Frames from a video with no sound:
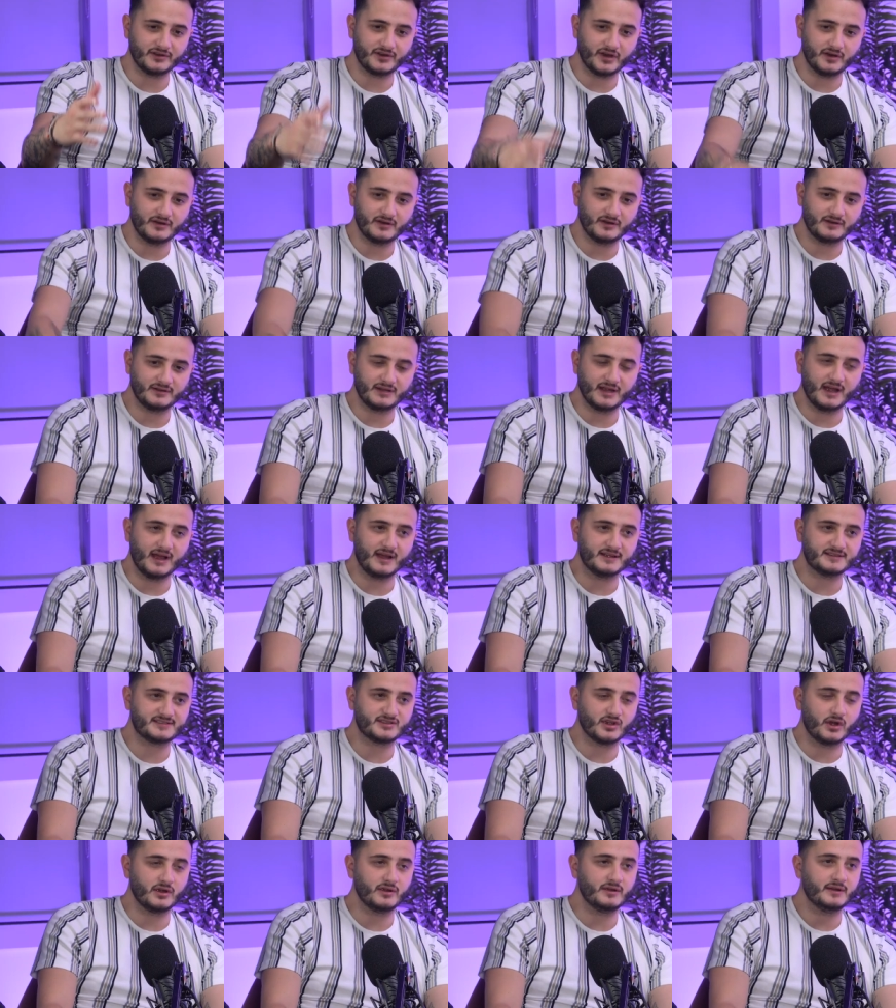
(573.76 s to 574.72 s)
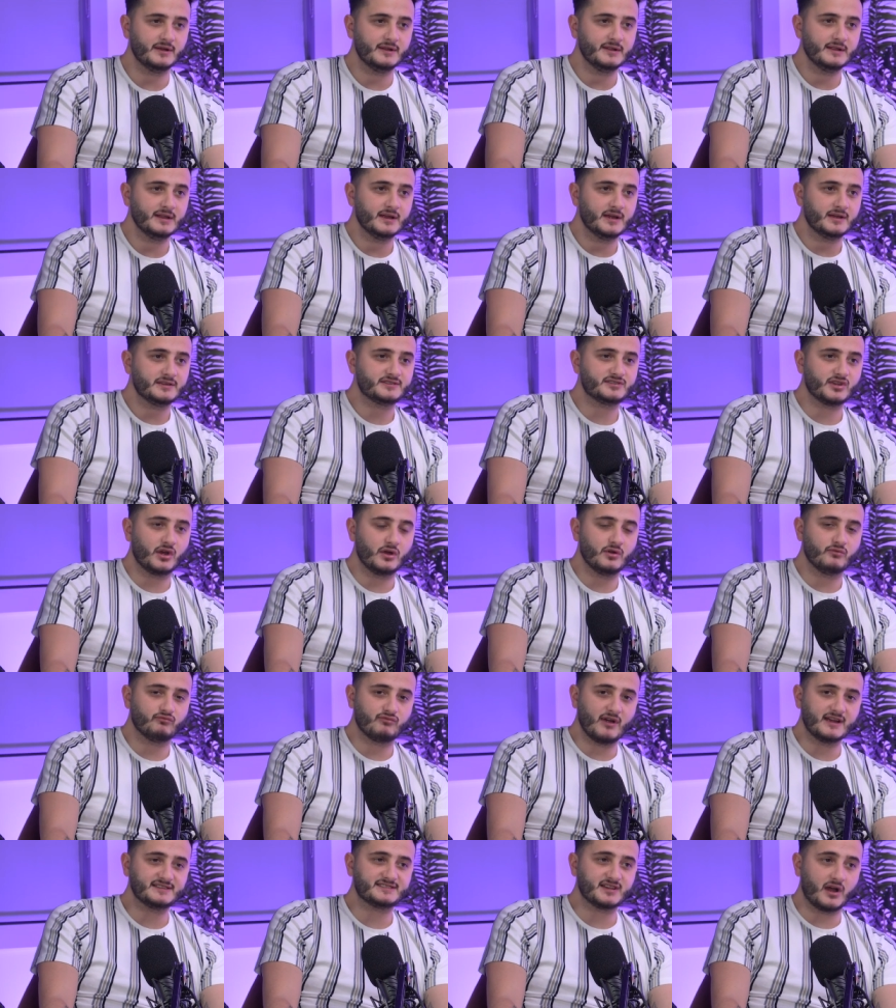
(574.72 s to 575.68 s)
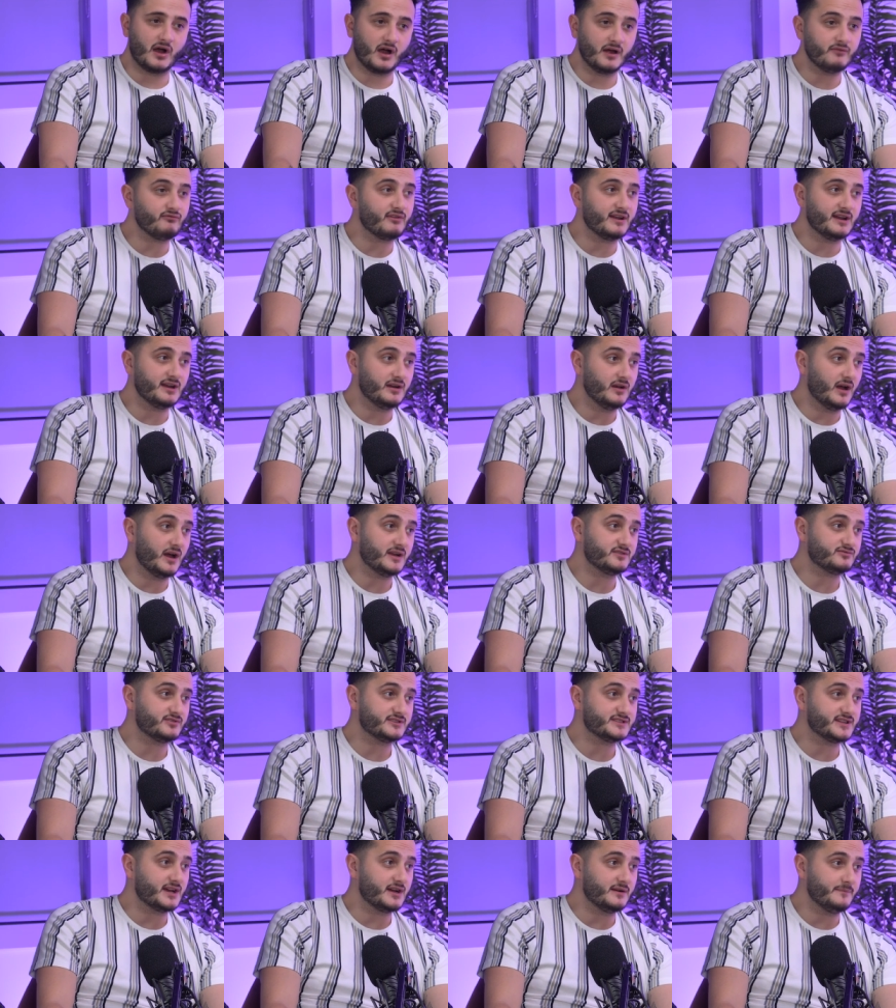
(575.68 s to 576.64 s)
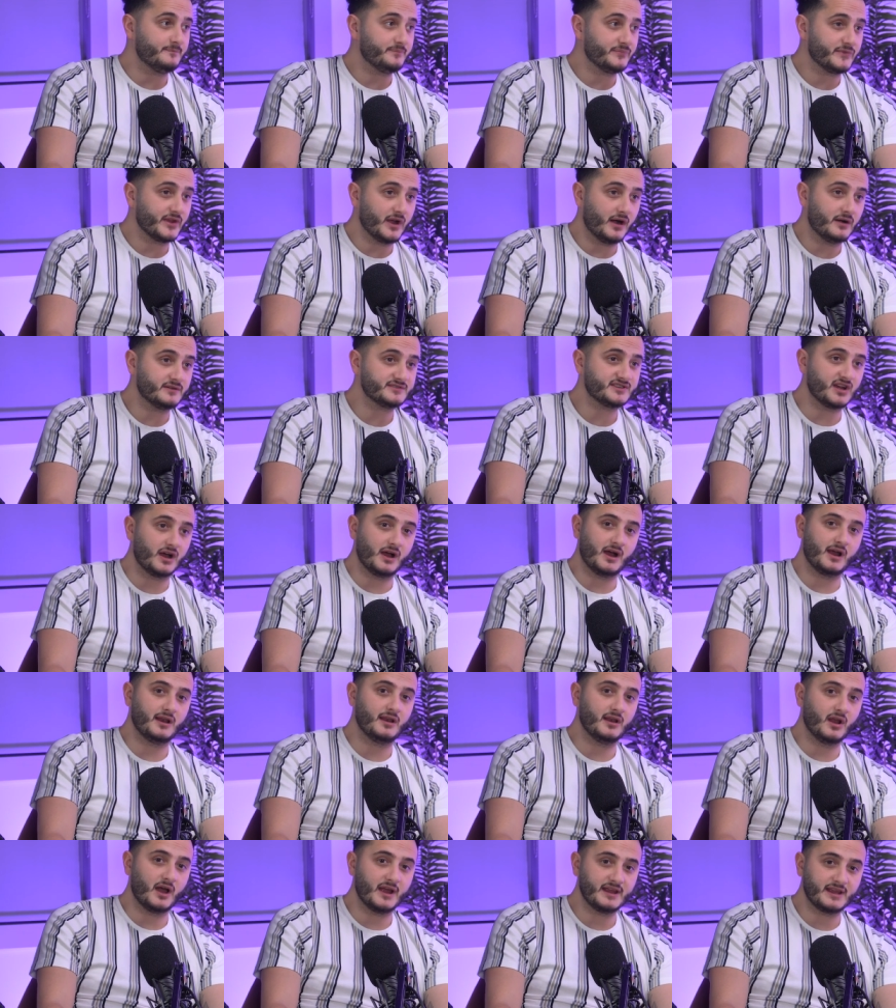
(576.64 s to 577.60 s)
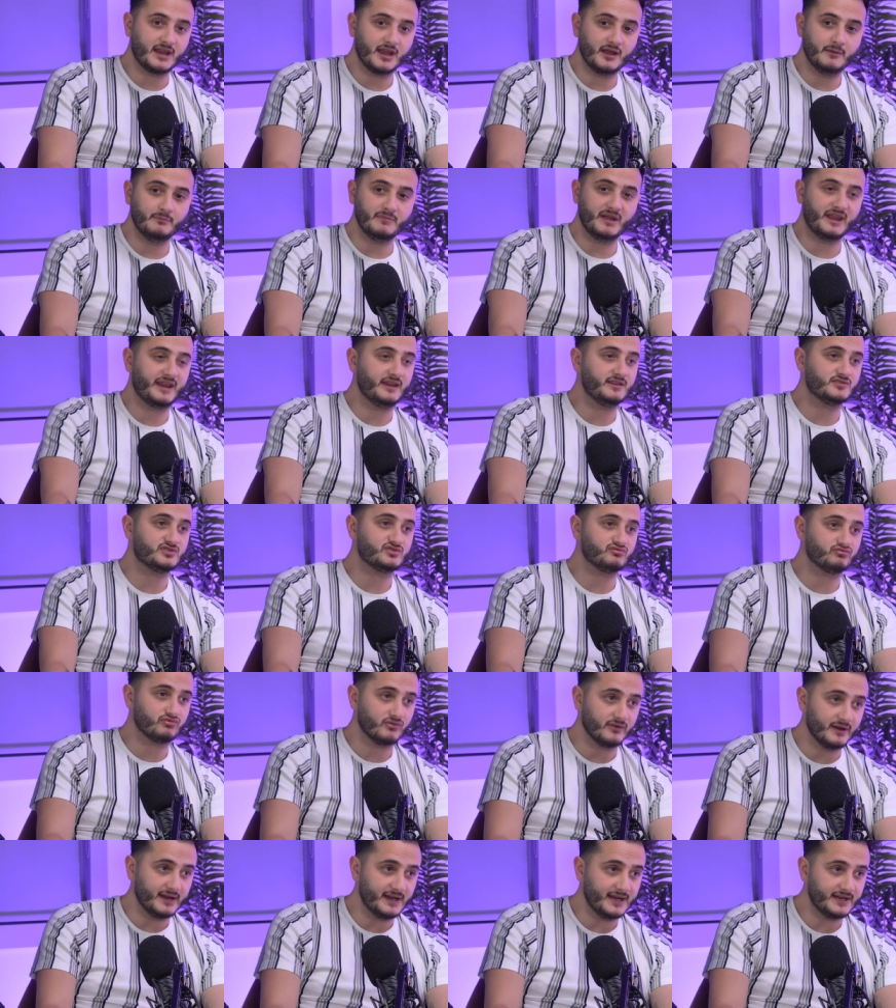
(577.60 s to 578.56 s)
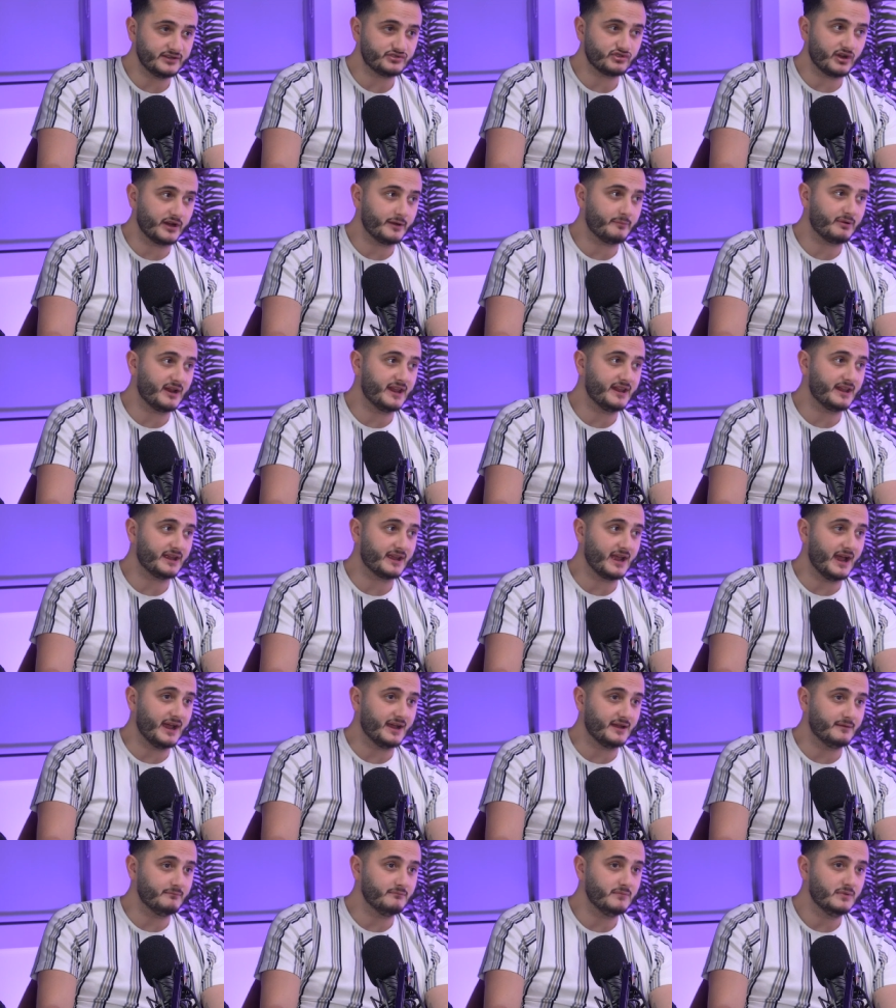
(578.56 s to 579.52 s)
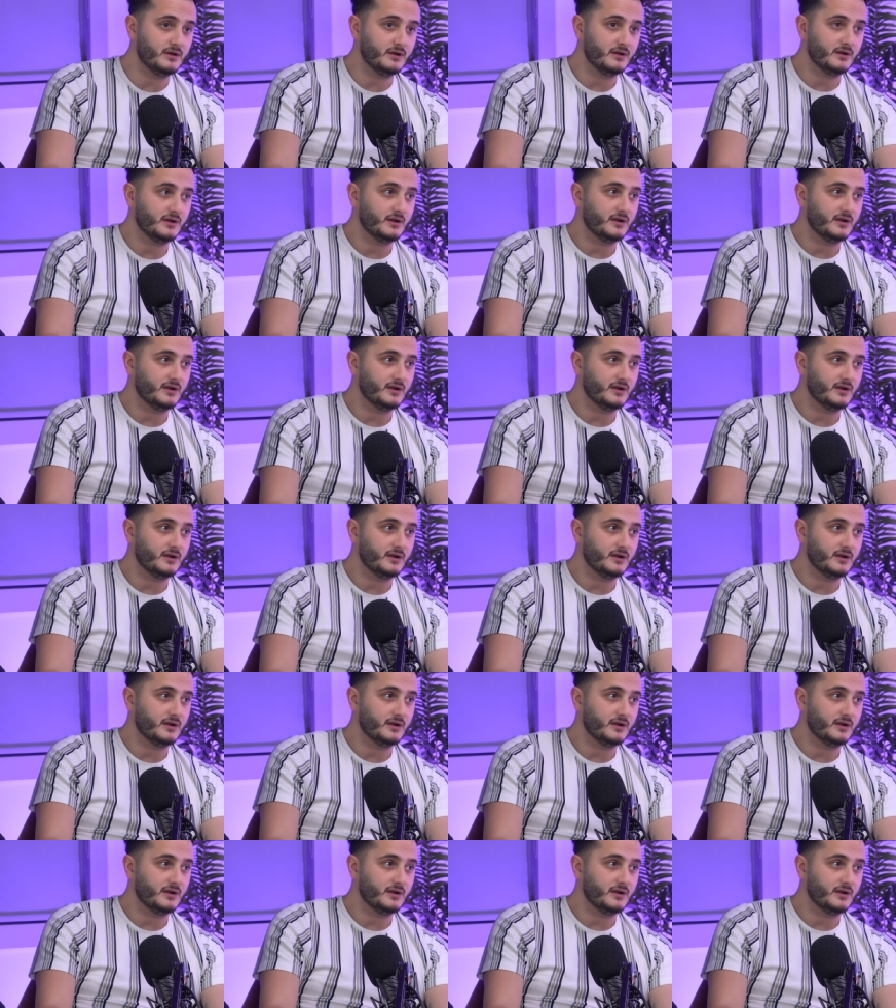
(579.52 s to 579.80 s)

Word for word: I don't. Yeah, so so Reza, I really liked Reza. Mm. I was like, I like him. He's really trying to play the game.